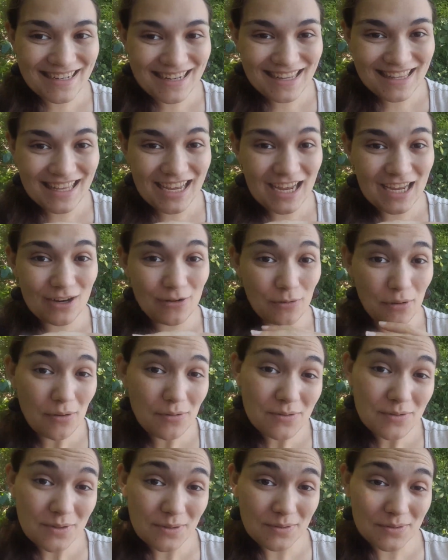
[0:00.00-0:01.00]
that
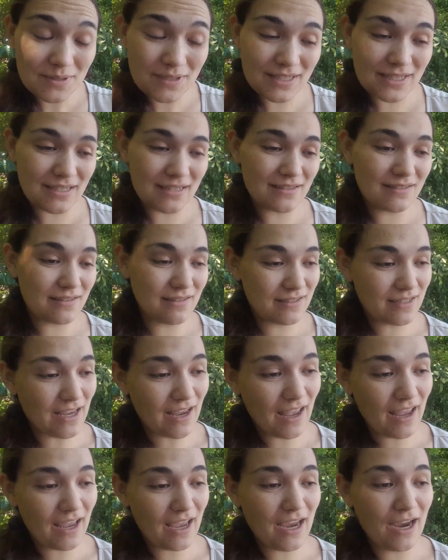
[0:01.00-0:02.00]
grows those things is
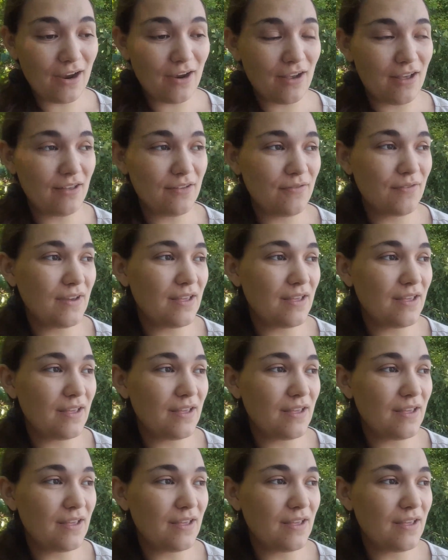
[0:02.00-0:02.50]
taken care of.